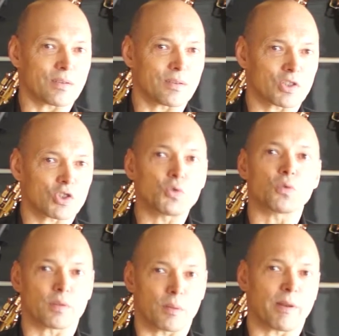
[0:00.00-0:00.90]

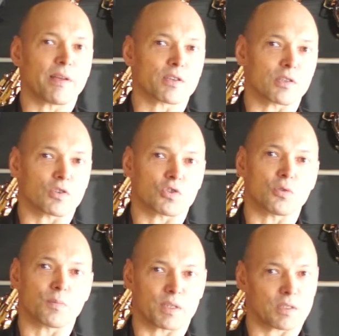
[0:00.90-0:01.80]
sure, the player is not
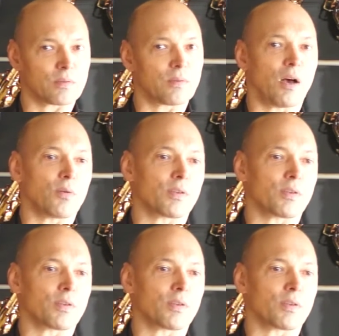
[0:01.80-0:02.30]
sure how